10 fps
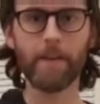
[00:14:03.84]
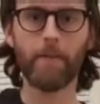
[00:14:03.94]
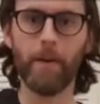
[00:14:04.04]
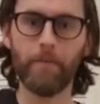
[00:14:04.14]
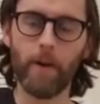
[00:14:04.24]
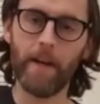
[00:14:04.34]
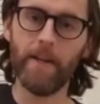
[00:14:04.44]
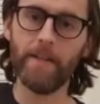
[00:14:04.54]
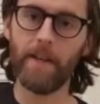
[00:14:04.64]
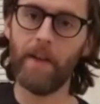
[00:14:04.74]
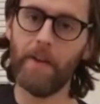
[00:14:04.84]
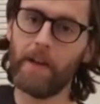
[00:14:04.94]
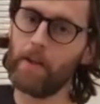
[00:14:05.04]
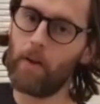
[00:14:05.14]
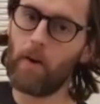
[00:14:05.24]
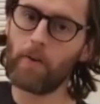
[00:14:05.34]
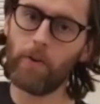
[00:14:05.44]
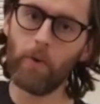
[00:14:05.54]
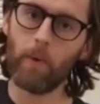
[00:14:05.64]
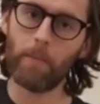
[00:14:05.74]
of ways, and then you get Long
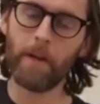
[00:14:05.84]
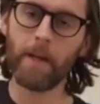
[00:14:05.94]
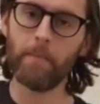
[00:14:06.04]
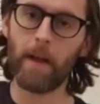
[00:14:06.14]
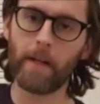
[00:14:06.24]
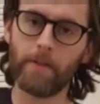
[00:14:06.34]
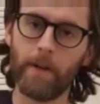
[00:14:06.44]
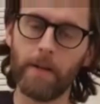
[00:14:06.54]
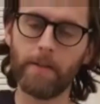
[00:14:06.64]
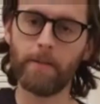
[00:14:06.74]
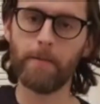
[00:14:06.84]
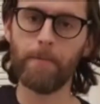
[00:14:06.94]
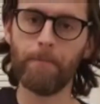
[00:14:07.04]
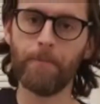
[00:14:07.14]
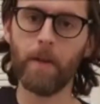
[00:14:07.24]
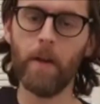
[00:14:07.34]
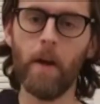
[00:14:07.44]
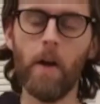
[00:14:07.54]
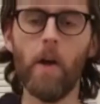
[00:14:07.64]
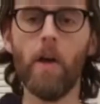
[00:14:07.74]
Cool Woman in a Black Dress.
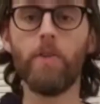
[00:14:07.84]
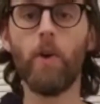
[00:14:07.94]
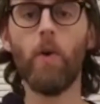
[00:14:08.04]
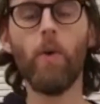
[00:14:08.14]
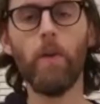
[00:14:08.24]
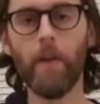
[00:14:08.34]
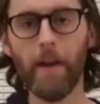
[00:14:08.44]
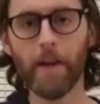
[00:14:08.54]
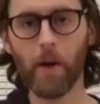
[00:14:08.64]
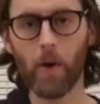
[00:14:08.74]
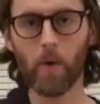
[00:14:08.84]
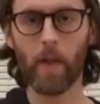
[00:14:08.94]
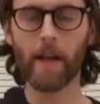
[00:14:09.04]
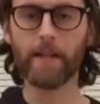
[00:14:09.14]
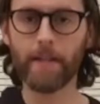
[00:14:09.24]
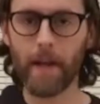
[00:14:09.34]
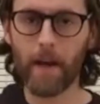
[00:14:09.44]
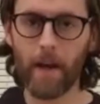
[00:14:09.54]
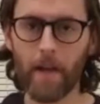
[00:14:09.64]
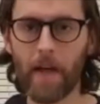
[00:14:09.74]
So there you go. That's
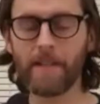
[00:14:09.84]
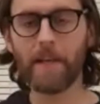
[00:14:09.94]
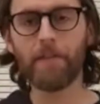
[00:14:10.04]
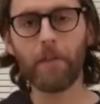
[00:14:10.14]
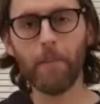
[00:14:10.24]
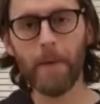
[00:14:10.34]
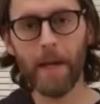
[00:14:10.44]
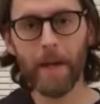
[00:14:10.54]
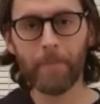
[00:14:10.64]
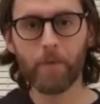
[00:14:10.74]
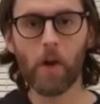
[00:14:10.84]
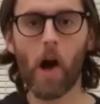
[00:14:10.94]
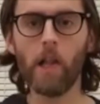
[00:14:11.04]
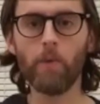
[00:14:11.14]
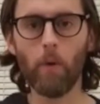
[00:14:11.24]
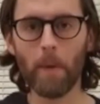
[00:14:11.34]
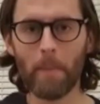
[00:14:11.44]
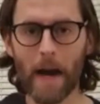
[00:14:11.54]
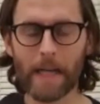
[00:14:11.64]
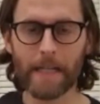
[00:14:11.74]
it from me. Colin will be
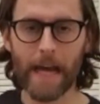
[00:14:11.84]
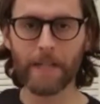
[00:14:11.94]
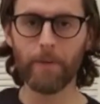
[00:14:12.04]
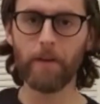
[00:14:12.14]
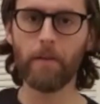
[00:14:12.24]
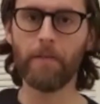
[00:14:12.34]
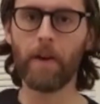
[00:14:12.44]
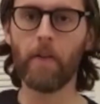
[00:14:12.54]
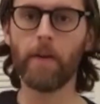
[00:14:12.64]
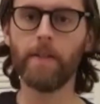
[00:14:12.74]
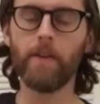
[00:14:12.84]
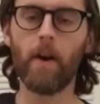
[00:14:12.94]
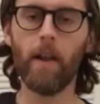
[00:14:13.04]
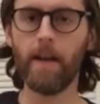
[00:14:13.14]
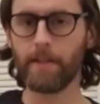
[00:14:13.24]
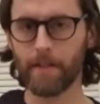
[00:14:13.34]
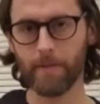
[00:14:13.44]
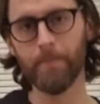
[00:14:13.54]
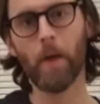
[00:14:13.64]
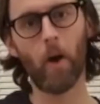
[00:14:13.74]
back next week with another guitar lesson.
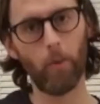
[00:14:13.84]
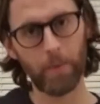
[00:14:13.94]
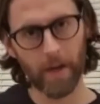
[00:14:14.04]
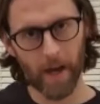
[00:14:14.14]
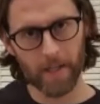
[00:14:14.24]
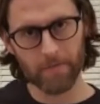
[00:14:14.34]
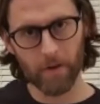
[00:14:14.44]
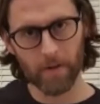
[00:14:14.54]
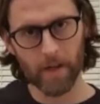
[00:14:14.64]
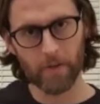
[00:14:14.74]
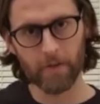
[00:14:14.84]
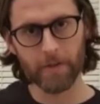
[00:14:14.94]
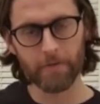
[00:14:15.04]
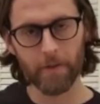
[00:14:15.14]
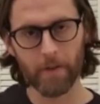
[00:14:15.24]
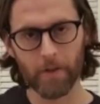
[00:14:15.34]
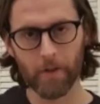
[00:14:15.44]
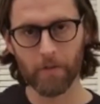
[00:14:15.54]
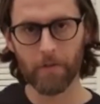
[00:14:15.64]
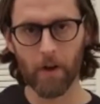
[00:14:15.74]
I hope you guys found that useful and you
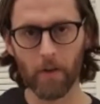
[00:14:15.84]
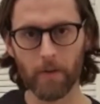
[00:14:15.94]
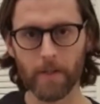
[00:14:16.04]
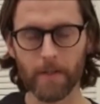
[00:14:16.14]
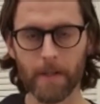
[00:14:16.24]
can follow it.